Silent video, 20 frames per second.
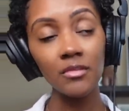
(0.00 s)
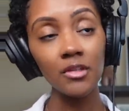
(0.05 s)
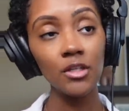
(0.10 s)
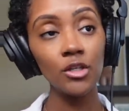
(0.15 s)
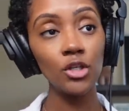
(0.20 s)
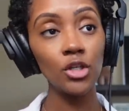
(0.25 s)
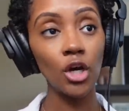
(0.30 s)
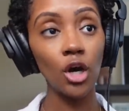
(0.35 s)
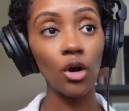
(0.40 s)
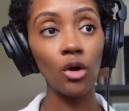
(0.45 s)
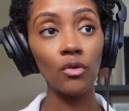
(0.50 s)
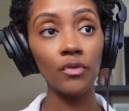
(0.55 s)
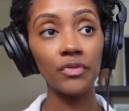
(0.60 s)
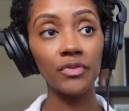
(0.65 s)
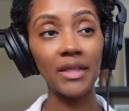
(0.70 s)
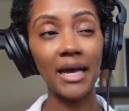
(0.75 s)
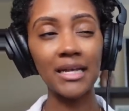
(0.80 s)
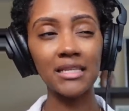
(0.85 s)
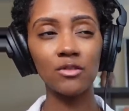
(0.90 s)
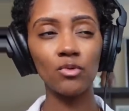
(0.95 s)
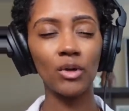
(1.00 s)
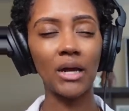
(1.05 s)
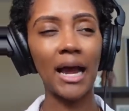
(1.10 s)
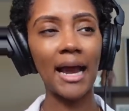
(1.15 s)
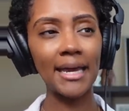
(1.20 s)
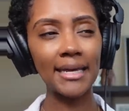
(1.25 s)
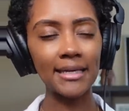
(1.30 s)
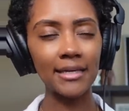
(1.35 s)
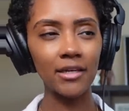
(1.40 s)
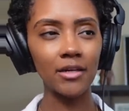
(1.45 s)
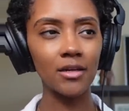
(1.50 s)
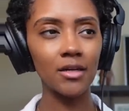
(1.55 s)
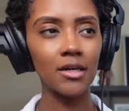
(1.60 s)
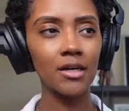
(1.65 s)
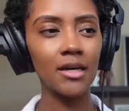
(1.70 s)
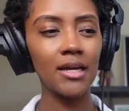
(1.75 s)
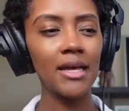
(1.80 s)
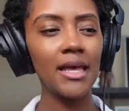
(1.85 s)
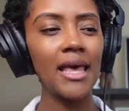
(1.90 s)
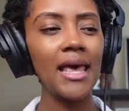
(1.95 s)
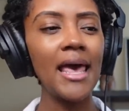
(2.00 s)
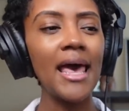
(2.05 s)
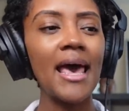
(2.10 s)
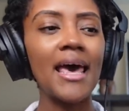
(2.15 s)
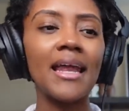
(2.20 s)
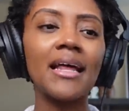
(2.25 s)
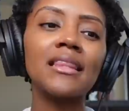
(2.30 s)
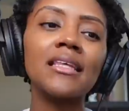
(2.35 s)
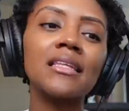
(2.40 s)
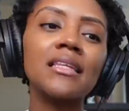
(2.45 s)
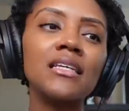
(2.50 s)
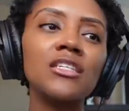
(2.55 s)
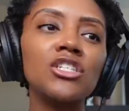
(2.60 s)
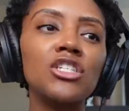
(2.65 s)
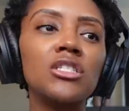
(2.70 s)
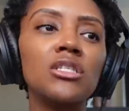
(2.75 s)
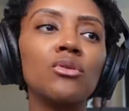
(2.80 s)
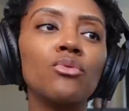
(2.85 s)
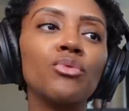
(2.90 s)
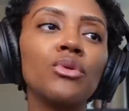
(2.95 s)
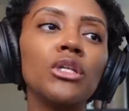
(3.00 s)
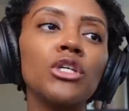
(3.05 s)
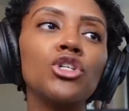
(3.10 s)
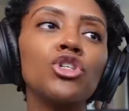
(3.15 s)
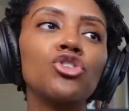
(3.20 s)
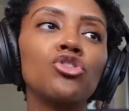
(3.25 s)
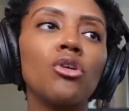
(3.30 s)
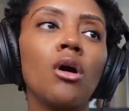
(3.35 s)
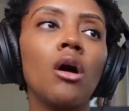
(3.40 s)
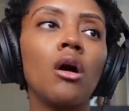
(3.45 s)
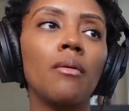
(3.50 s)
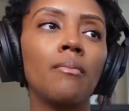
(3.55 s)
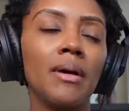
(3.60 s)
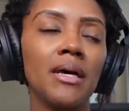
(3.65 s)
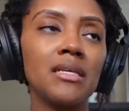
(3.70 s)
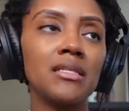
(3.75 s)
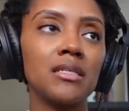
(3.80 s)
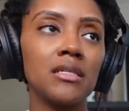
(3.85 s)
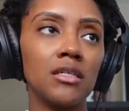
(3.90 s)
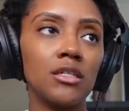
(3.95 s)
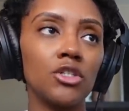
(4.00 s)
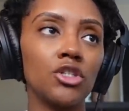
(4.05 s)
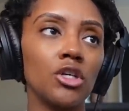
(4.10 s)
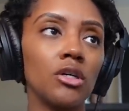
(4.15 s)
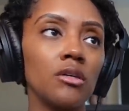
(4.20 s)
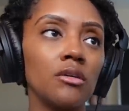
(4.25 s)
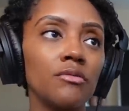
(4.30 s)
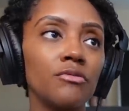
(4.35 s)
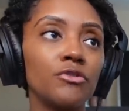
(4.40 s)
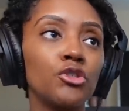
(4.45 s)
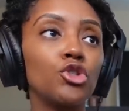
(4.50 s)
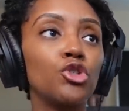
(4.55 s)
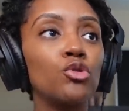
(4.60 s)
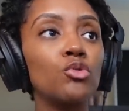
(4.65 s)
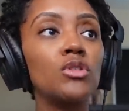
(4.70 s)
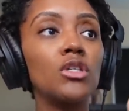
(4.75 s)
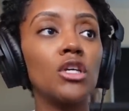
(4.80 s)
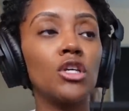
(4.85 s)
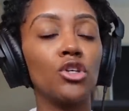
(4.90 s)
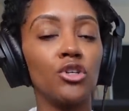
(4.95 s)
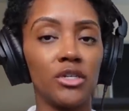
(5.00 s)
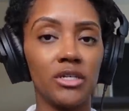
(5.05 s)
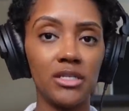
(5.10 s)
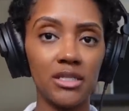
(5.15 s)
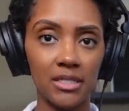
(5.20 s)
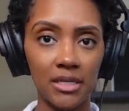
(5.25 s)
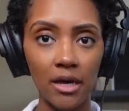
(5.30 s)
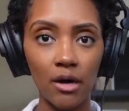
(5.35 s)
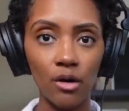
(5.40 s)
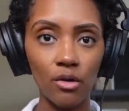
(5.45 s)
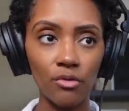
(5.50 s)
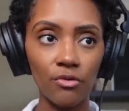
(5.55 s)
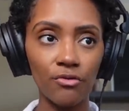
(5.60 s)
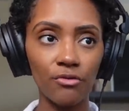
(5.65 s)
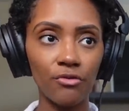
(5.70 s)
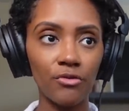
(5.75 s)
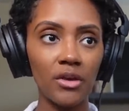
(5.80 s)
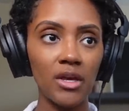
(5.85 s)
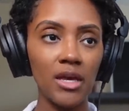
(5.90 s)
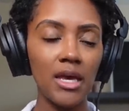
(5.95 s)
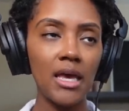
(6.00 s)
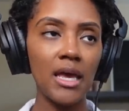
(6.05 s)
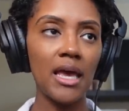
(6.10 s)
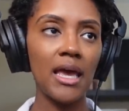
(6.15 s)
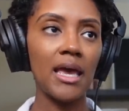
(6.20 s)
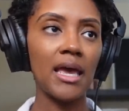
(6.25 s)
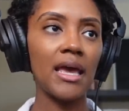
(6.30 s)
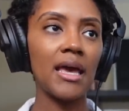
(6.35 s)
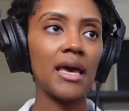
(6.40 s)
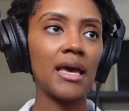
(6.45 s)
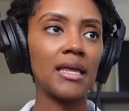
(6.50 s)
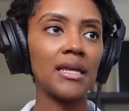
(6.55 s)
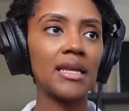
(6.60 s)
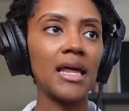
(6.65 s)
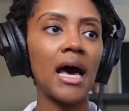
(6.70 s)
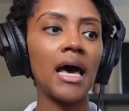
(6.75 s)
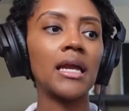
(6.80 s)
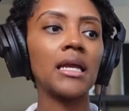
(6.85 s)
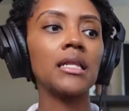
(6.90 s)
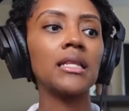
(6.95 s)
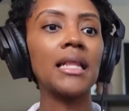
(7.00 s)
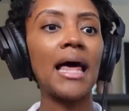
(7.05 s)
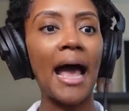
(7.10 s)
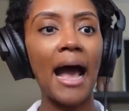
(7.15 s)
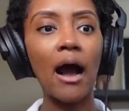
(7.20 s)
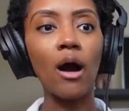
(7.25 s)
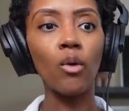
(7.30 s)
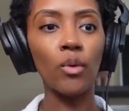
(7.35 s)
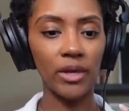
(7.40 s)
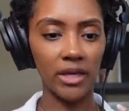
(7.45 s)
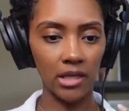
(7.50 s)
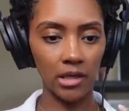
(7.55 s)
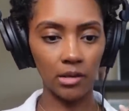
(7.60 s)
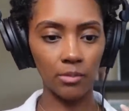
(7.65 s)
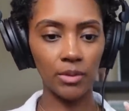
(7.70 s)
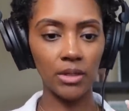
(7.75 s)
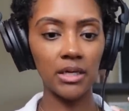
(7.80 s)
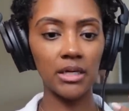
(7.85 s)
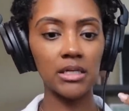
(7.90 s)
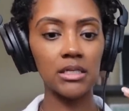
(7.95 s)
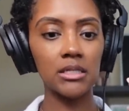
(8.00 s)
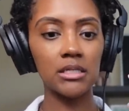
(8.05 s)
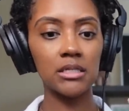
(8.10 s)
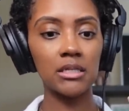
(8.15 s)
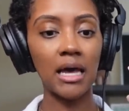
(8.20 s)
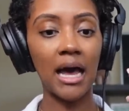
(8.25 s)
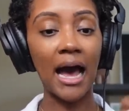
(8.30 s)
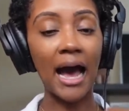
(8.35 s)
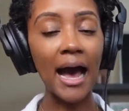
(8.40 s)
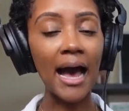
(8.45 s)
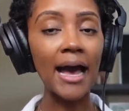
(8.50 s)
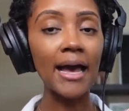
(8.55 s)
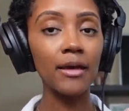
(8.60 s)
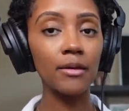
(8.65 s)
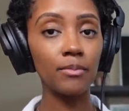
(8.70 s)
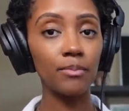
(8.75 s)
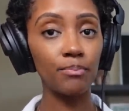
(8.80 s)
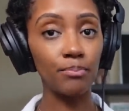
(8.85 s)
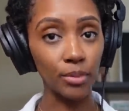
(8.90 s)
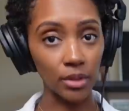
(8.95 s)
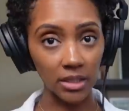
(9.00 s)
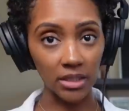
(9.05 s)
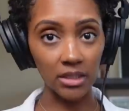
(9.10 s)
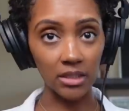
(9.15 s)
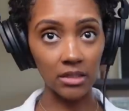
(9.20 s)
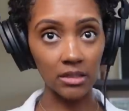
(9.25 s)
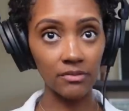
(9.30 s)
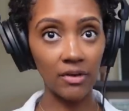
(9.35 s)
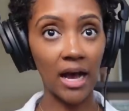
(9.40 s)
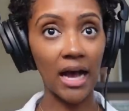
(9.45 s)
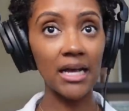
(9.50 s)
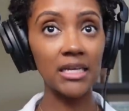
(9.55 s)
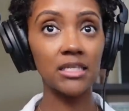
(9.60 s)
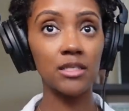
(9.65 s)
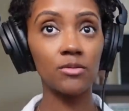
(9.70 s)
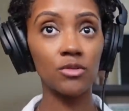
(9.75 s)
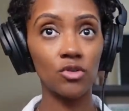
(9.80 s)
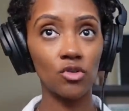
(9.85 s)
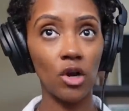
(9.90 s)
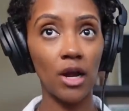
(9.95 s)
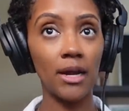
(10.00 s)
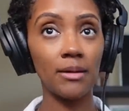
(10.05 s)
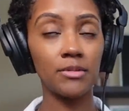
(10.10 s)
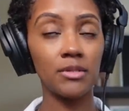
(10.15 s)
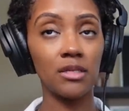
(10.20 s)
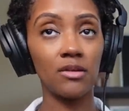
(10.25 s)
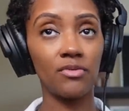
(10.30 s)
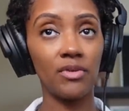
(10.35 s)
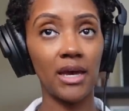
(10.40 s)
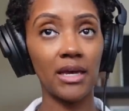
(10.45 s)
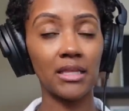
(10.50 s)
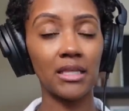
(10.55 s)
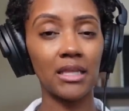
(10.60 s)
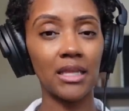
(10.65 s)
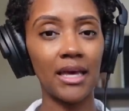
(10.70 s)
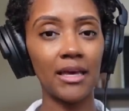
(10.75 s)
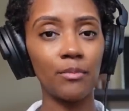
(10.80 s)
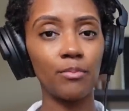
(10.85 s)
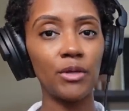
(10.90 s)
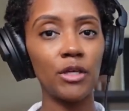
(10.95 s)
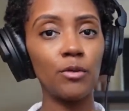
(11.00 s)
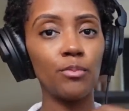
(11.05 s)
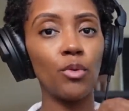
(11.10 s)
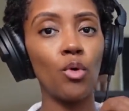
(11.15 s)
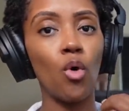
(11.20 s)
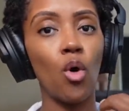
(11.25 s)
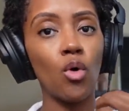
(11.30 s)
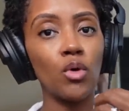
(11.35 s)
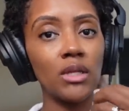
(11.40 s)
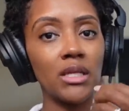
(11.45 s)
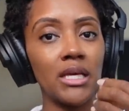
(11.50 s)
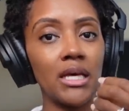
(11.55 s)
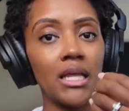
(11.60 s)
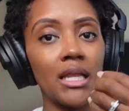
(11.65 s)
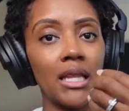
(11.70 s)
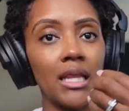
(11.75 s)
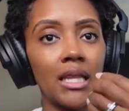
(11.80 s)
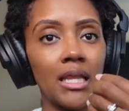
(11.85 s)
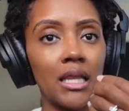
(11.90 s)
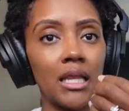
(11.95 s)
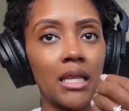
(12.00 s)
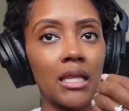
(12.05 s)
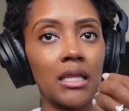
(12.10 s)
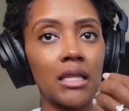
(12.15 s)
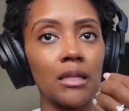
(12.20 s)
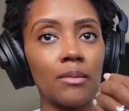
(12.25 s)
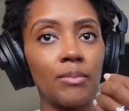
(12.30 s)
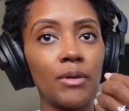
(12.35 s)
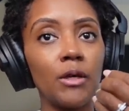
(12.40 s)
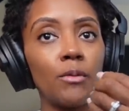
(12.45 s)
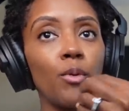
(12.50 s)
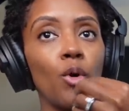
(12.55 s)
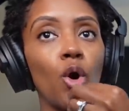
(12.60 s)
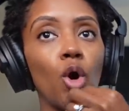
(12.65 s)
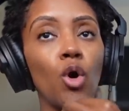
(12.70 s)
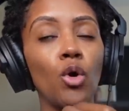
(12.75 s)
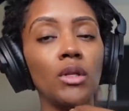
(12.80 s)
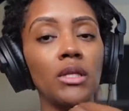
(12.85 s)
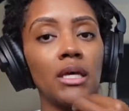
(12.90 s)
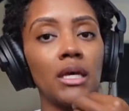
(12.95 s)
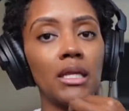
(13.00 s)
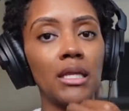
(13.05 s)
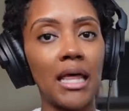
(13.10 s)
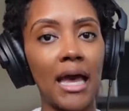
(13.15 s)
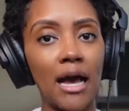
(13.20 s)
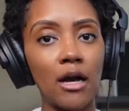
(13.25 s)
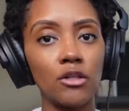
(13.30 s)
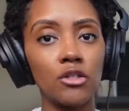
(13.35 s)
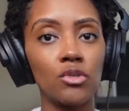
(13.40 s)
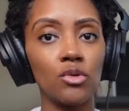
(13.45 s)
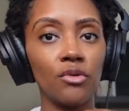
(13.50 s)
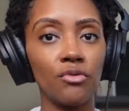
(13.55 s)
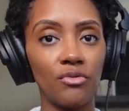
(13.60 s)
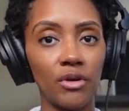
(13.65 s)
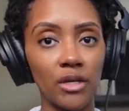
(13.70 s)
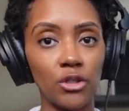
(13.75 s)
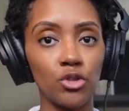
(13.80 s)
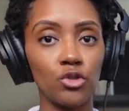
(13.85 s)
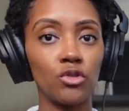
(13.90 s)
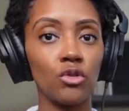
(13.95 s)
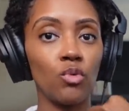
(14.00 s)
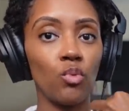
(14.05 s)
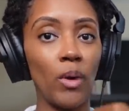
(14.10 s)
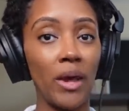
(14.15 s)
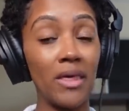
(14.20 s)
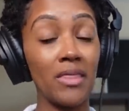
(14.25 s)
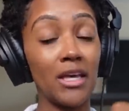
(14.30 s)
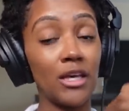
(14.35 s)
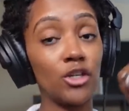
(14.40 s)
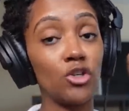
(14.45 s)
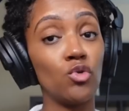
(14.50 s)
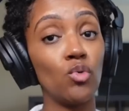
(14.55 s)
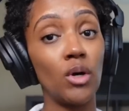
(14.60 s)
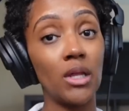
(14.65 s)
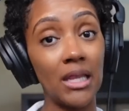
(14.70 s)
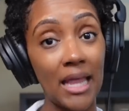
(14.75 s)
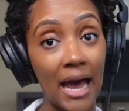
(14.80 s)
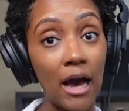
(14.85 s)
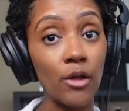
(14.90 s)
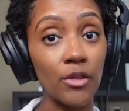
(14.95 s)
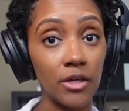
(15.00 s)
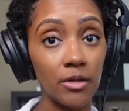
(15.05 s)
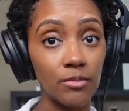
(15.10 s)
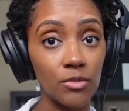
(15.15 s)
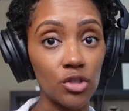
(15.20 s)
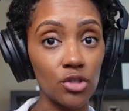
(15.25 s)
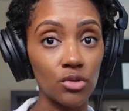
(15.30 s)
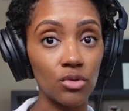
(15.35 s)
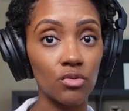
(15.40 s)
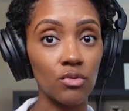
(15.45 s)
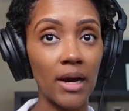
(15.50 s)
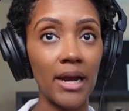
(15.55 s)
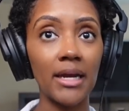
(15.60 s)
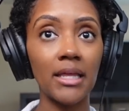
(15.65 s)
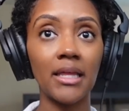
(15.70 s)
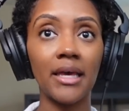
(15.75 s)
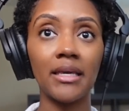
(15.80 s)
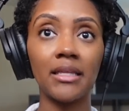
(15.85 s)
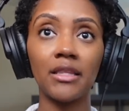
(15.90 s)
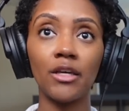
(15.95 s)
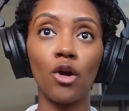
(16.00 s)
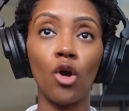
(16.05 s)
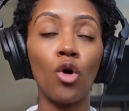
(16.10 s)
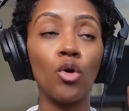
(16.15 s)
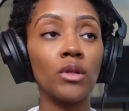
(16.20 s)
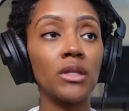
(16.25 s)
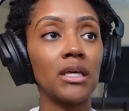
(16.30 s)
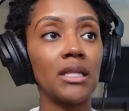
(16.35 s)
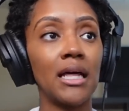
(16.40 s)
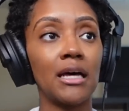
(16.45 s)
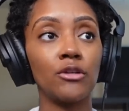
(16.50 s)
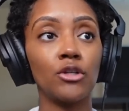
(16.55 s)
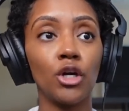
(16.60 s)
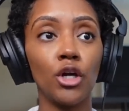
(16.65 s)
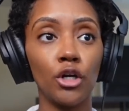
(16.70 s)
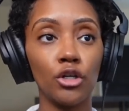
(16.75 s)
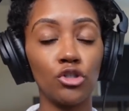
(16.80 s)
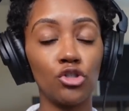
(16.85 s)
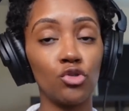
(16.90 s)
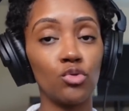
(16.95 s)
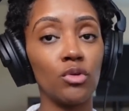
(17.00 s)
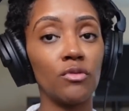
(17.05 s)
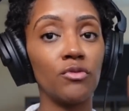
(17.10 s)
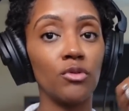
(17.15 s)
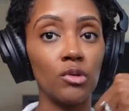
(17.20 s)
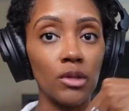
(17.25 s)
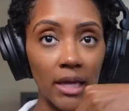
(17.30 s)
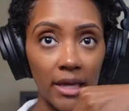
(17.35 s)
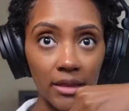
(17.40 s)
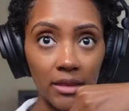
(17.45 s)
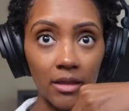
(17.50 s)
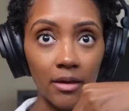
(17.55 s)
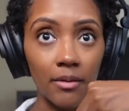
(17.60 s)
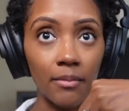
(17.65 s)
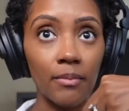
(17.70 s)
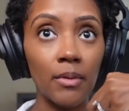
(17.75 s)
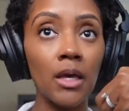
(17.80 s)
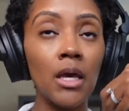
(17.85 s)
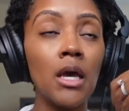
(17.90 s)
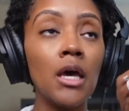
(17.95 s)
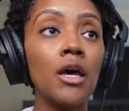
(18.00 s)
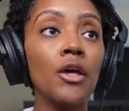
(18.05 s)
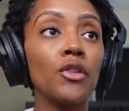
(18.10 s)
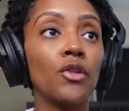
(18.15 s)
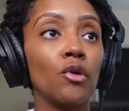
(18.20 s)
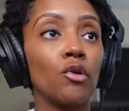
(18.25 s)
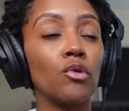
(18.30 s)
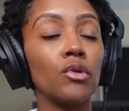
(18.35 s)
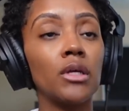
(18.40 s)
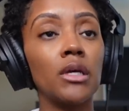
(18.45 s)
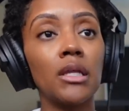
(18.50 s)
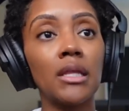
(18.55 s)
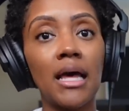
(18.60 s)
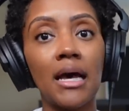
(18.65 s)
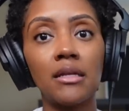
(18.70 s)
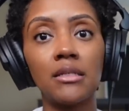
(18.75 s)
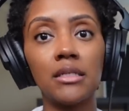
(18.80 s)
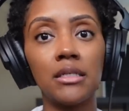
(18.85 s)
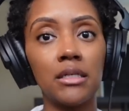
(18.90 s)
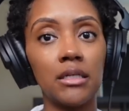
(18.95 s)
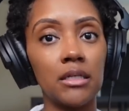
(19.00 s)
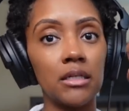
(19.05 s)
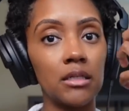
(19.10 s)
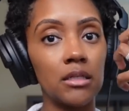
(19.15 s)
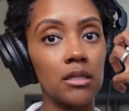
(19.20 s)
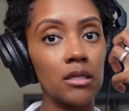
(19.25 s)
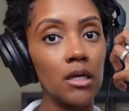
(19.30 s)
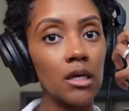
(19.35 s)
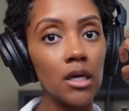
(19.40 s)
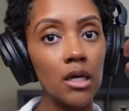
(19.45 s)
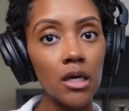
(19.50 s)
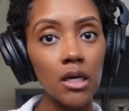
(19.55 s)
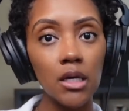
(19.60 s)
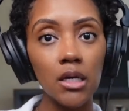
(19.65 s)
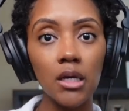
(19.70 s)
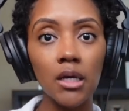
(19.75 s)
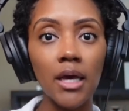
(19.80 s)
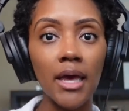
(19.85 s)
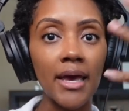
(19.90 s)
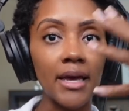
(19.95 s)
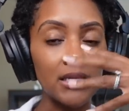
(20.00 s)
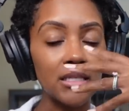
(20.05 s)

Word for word: You know, that's what I hear. And I think that's just a really strong message of choosing yourself and not allowing because I believe I subscribe to the fact that like people only al- people are only allowed to affect you the way that you allow them to, right? Like they're only allowed to hurt you if you let them. They're only allowed to get x